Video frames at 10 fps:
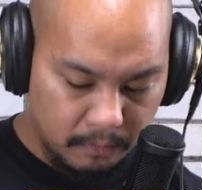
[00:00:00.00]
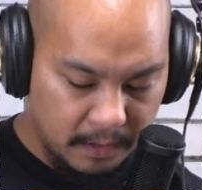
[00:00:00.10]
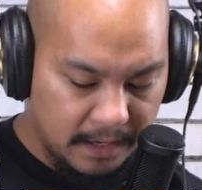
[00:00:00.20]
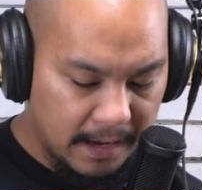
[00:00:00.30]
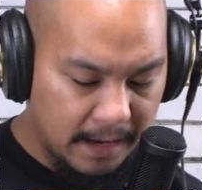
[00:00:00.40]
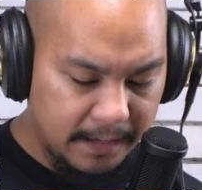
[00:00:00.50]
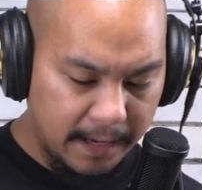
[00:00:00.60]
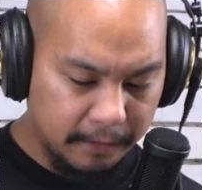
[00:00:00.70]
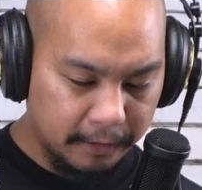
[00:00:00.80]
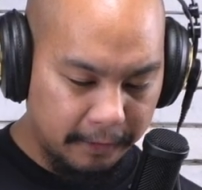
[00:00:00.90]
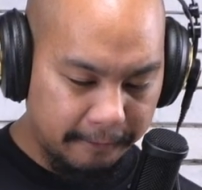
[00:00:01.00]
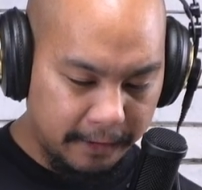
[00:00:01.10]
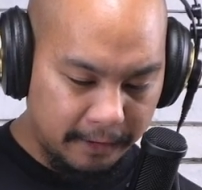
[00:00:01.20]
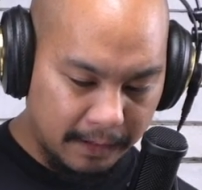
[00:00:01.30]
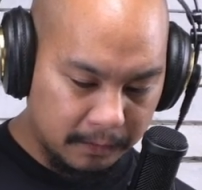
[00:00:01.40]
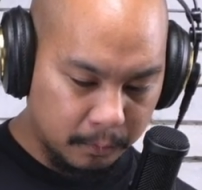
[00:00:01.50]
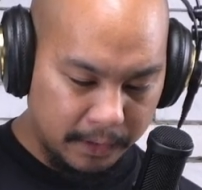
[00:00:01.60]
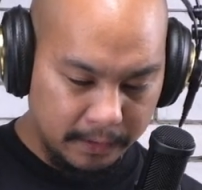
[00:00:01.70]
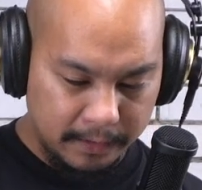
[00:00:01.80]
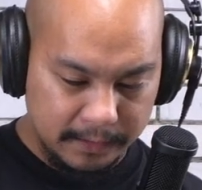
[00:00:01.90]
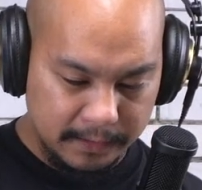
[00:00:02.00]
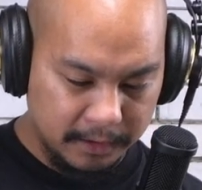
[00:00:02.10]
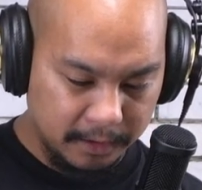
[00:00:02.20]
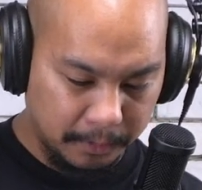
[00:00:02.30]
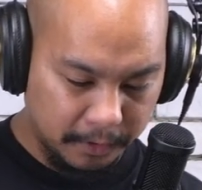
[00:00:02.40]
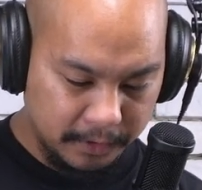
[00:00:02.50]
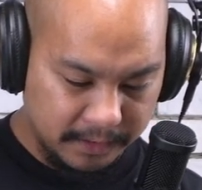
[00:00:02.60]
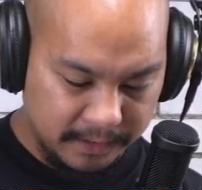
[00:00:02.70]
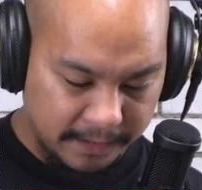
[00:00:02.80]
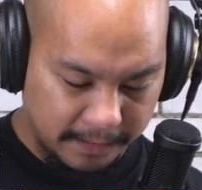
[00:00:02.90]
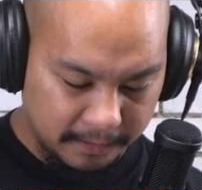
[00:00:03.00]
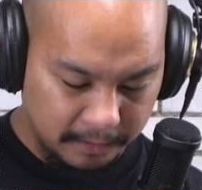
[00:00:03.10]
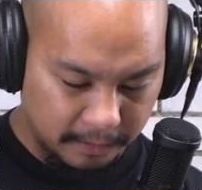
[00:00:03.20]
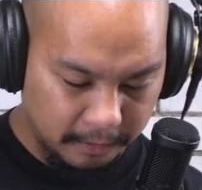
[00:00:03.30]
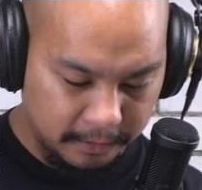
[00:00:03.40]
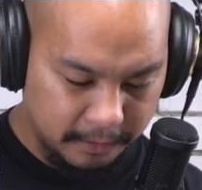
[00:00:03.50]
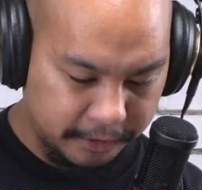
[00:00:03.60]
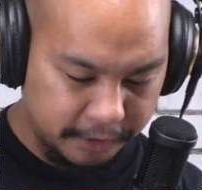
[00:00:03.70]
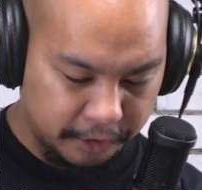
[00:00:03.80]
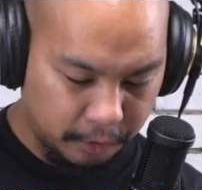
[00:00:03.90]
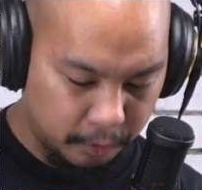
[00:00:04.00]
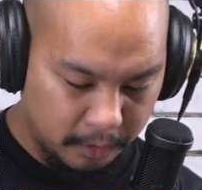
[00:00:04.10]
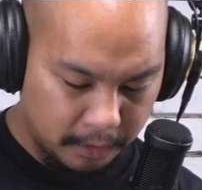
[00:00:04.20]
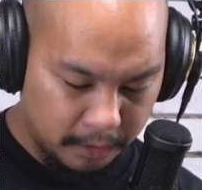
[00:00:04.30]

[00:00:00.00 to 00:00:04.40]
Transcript: Yeah, I can't really figure out where this is supposed to stick on the shoe.